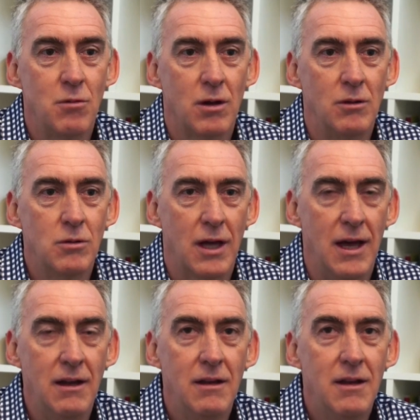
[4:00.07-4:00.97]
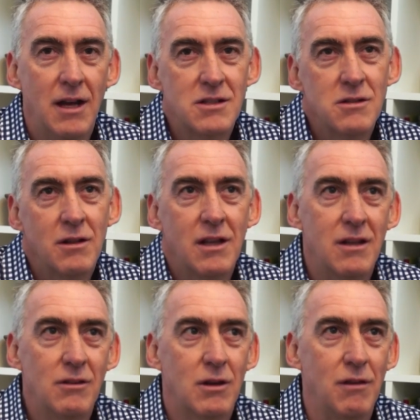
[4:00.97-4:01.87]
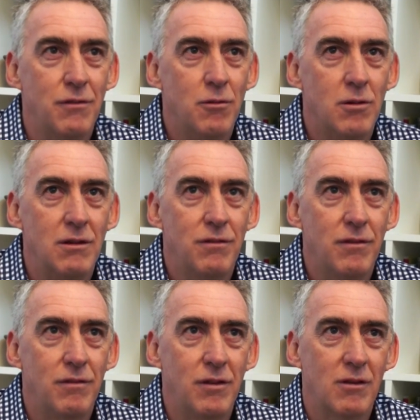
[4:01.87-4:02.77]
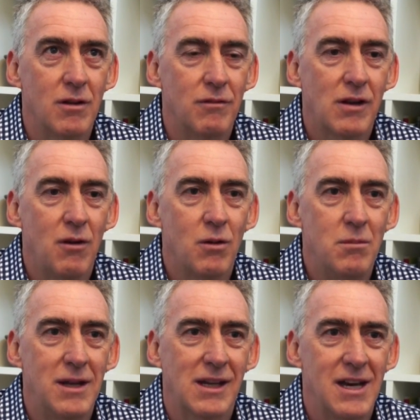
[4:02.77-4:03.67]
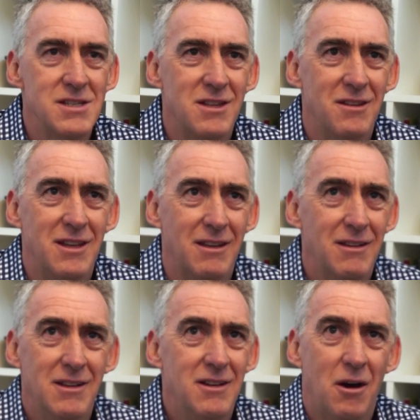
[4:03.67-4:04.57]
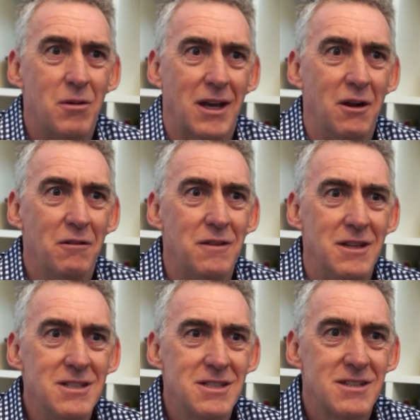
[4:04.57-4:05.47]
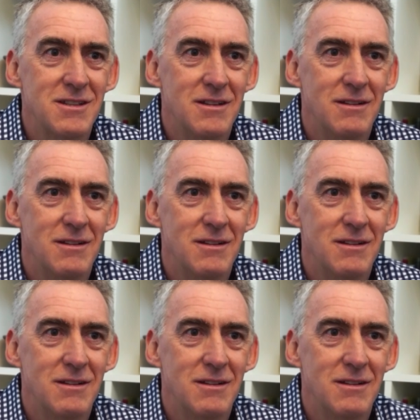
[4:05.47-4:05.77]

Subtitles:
you want to look at, and certainly looking forward, if you kind of go on medication and think, I want to get off this,